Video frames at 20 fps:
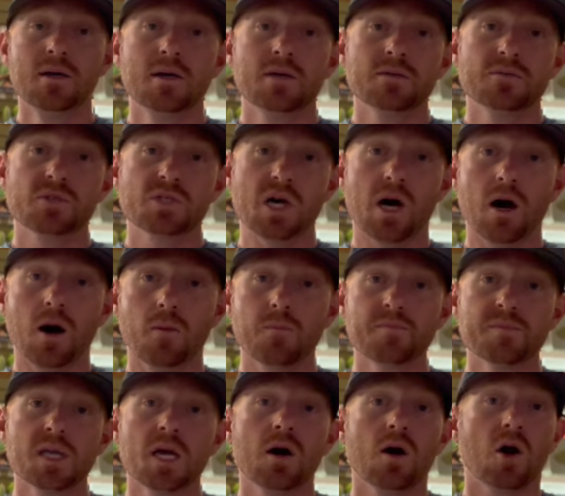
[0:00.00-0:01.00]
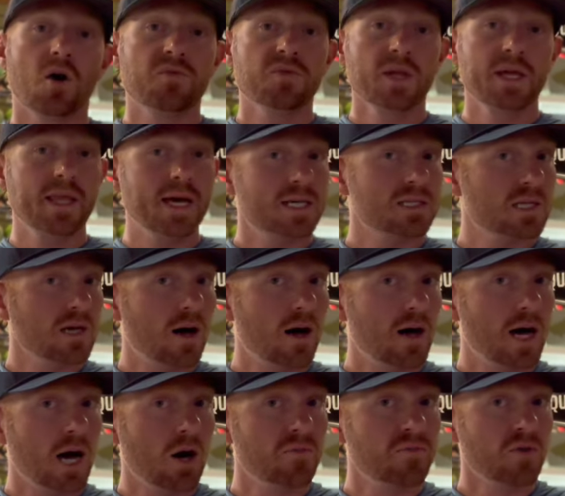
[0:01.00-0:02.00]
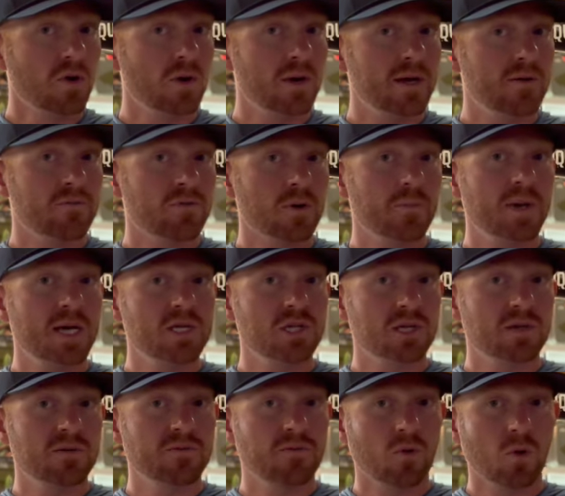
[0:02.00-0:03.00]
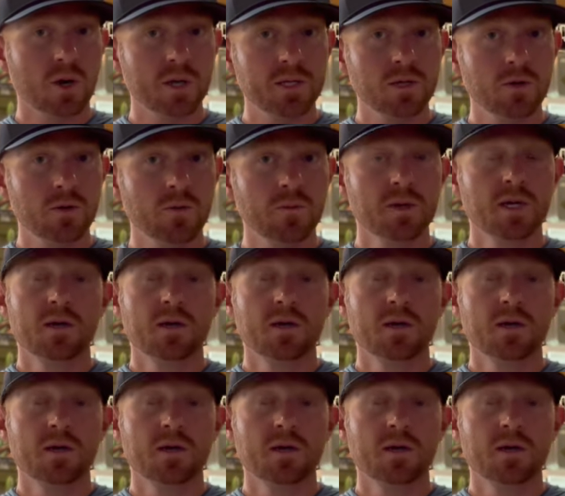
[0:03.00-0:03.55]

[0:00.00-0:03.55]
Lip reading: so hopefully that's all helpful information for you.